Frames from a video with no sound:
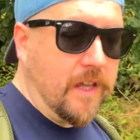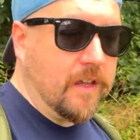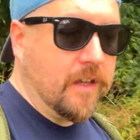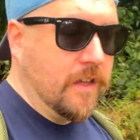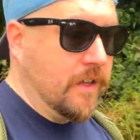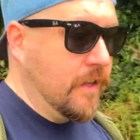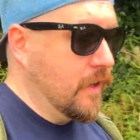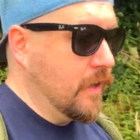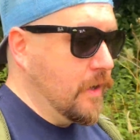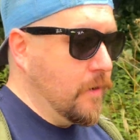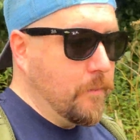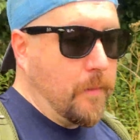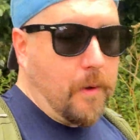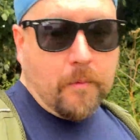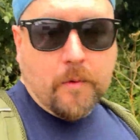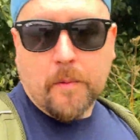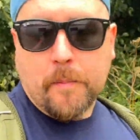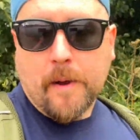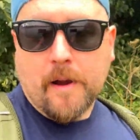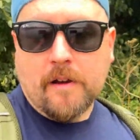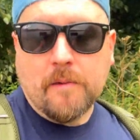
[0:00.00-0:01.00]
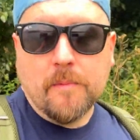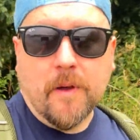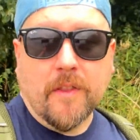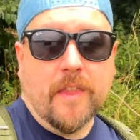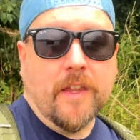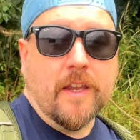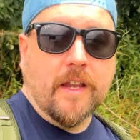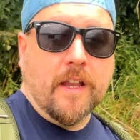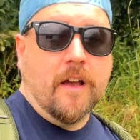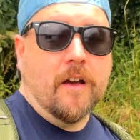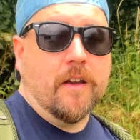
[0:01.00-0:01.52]
you might want to bear in mind that
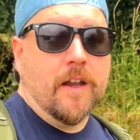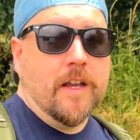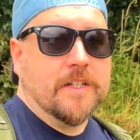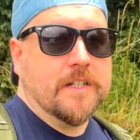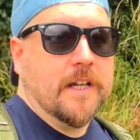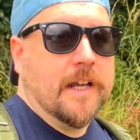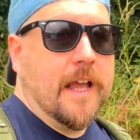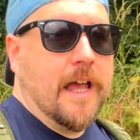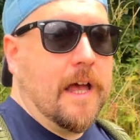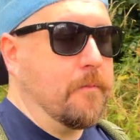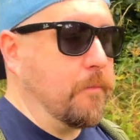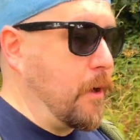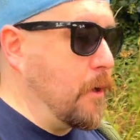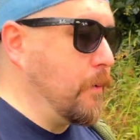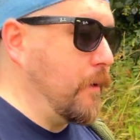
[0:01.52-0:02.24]
you can't actually camp,